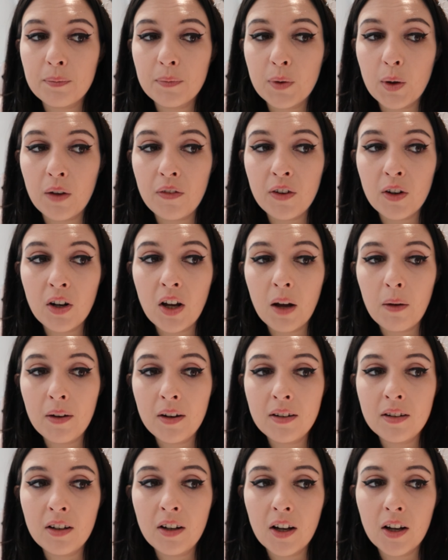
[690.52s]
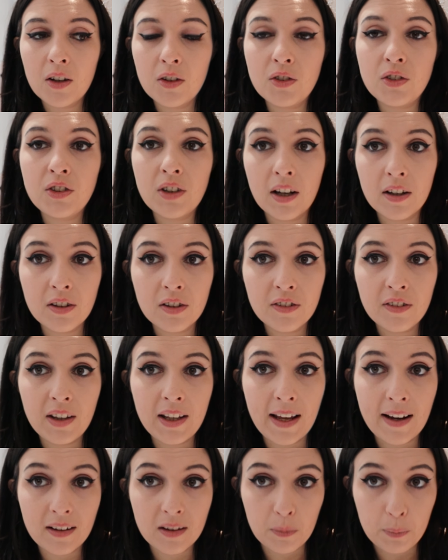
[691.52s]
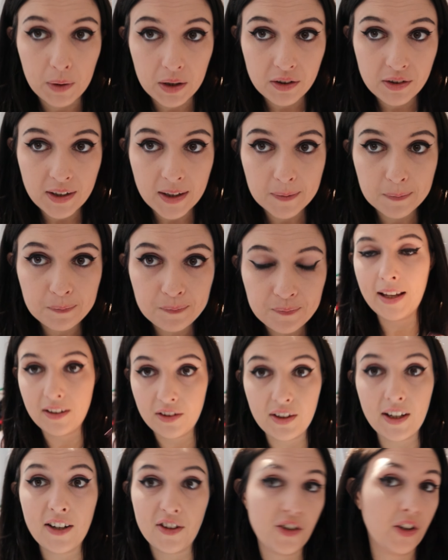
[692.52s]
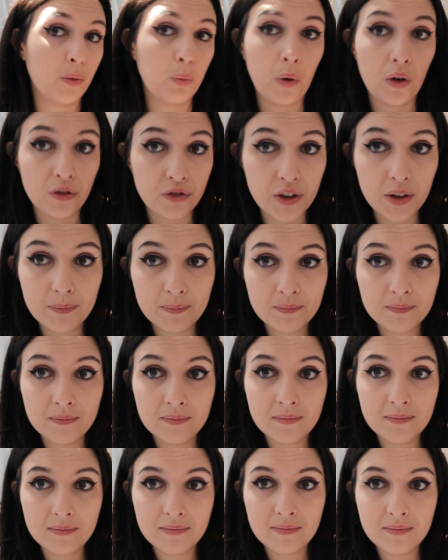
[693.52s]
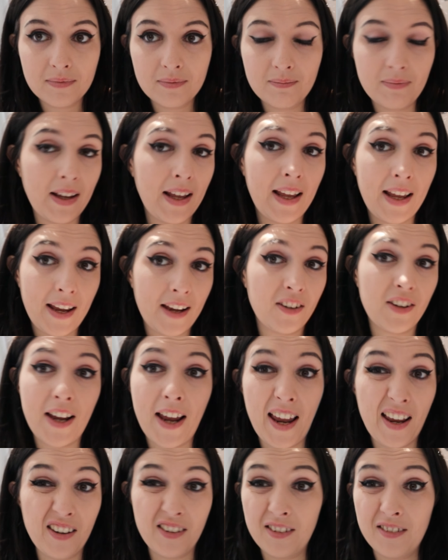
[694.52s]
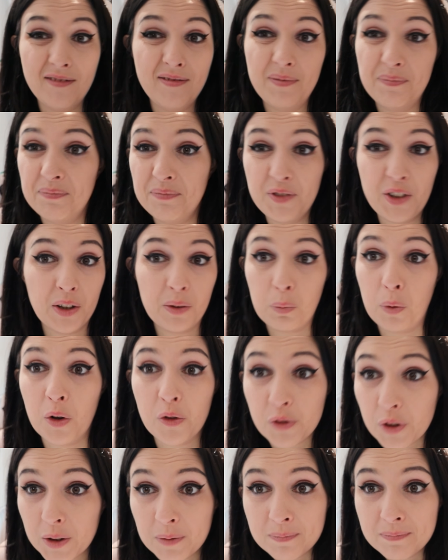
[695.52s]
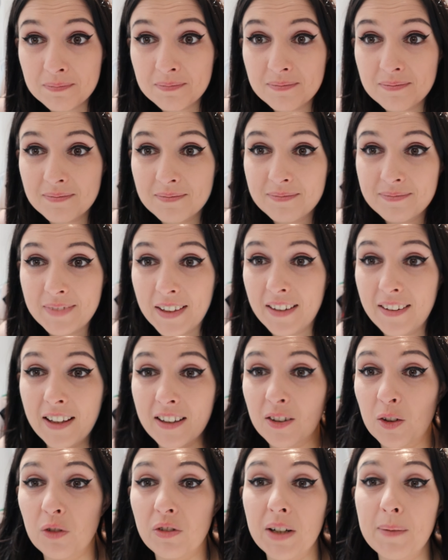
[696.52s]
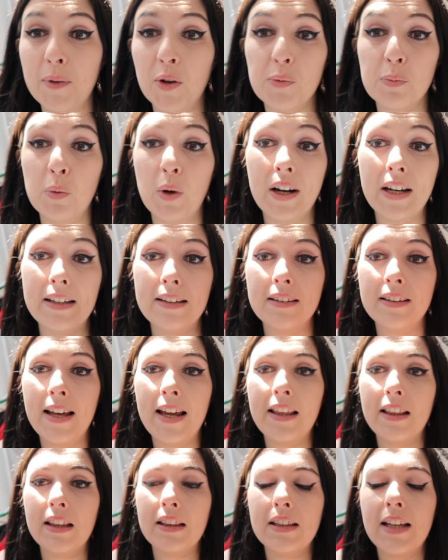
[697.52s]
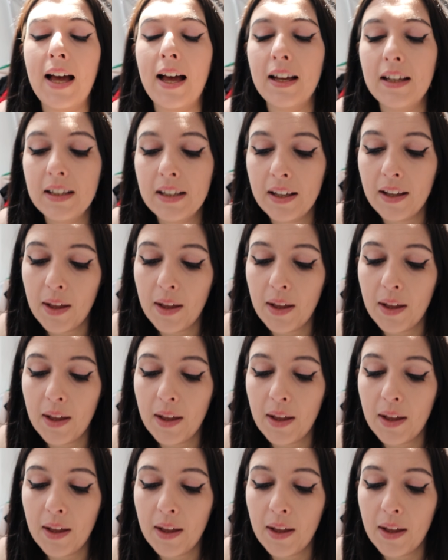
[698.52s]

So if you're going to go just for the exhibition, it's just one room. It is just one room. There's not really much more I can say than that.